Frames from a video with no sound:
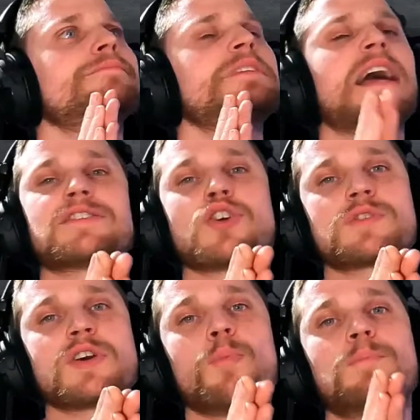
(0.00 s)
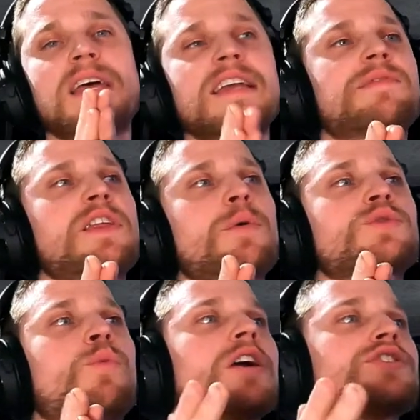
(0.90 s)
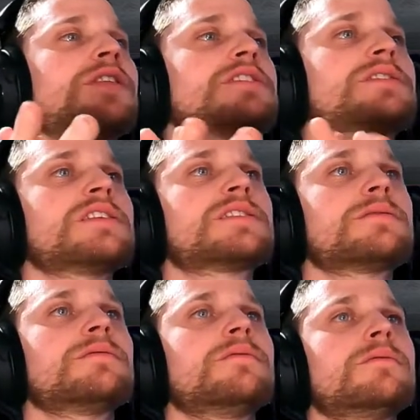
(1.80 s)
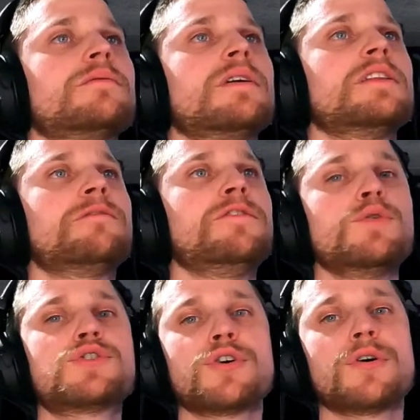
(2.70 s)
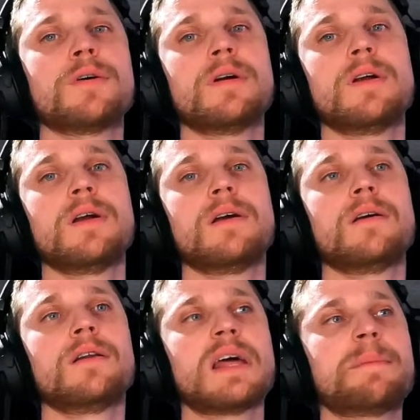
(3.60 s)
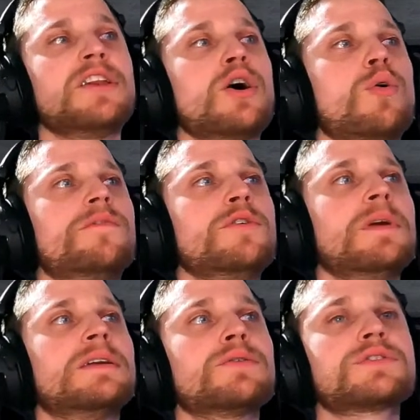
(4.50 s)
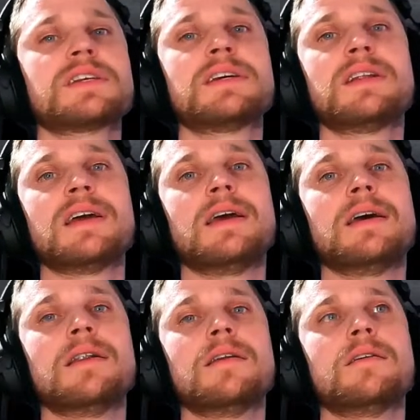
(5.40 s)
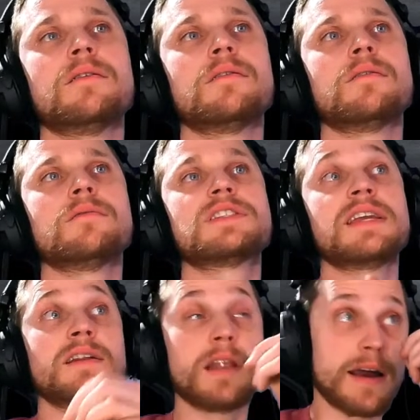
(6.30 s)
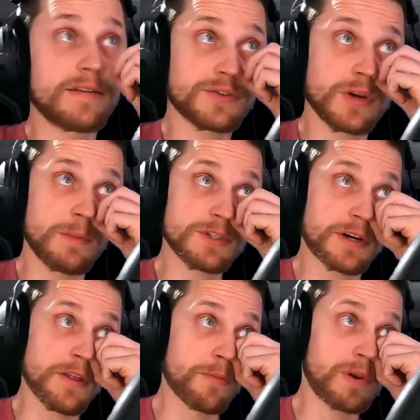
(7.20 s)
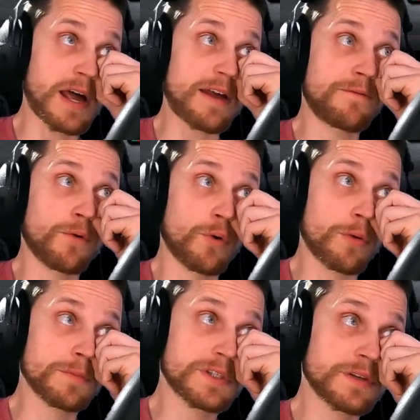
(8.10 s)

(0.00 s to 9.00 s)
Yeah, so please, if anyone's watching this in the future, let me know if you'd be interested in seeing live streams on other platforms.